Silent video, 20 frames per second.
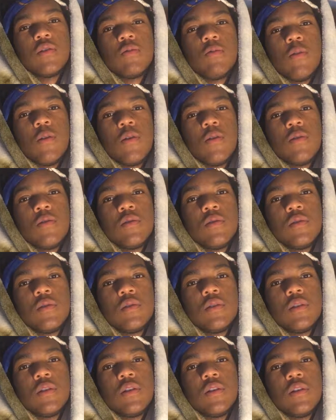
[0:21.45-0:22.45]
as well,
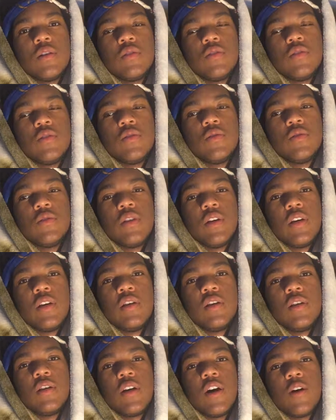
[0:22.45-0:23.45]
Tuesday.
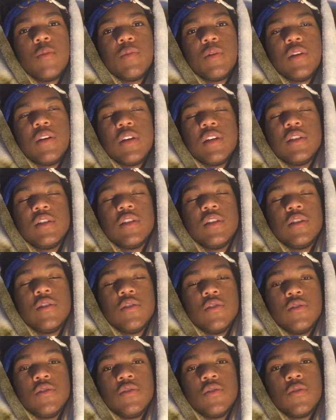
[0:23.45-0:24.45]
I'll be 19
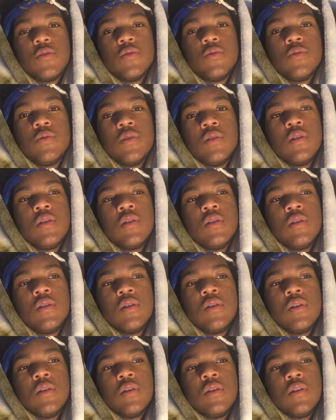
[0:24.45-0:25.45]
years old.
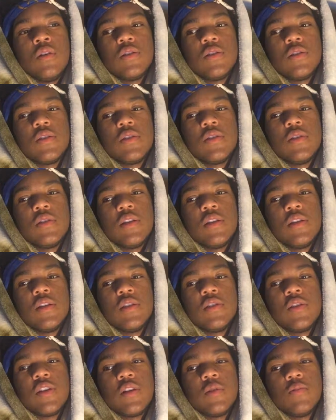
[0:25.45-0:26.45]
In the
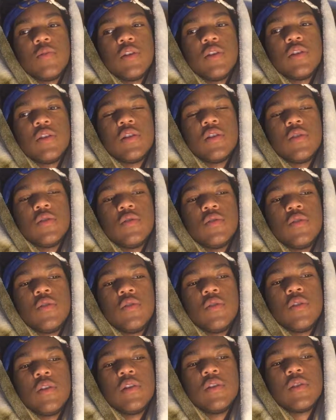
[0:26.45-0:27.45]
celebration of those
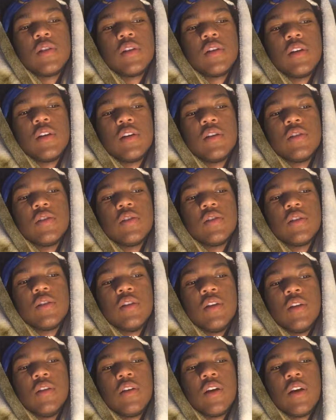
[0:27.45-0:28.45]
two things, I guess,
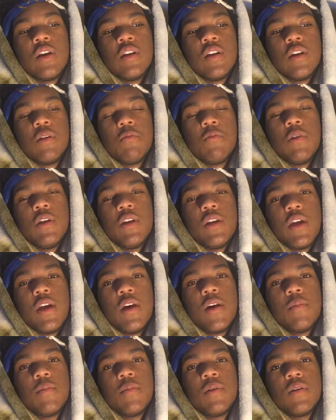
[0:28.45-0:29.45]
and kind of like a
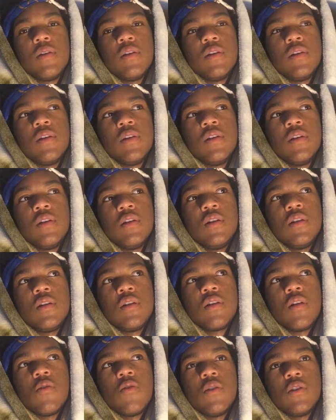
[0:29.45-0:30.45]
recap
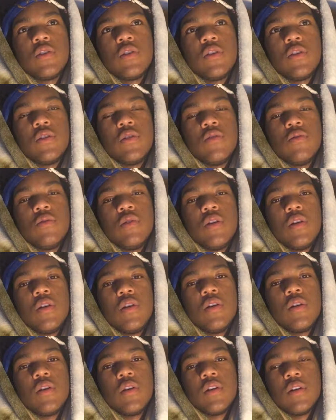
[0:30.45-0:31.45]
going into the new
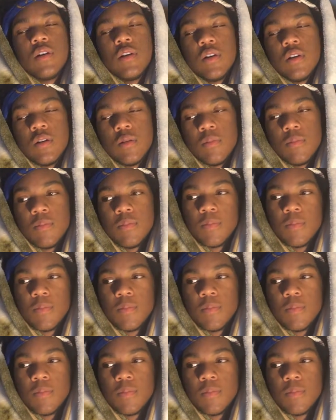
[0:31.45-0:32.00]
year, I'm